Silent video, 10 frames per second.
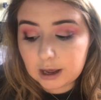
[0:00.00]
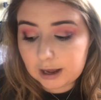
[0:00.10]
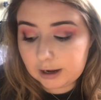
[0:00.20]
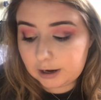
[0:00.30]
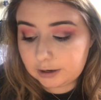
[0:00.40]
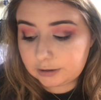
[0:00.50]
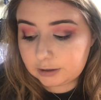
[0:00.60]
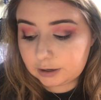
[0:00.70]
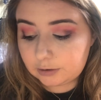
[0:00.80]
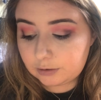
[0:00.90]
and
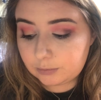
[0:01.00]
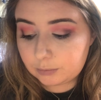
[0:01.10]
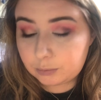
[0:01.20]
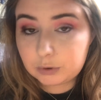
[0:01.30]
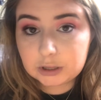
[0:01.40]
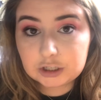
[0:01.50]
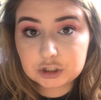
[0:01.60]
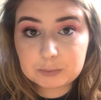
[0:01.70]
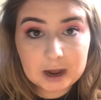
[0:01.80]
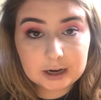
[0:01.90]
really
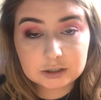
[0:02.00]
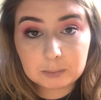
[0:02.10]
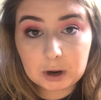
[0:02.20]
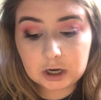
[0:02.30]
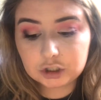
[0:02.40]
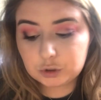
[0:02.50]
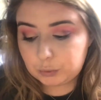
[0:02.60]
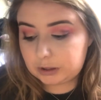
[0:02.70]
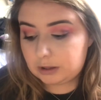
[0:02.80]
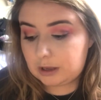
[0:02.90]
just packs a punch
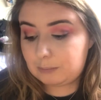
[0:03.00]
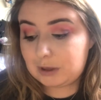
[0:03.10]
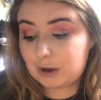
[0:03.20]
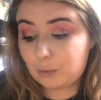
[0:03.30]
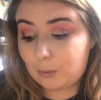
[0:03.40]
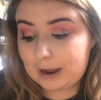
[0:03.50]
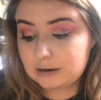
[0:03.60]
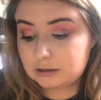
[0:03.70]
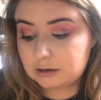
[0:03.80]
with it being wet.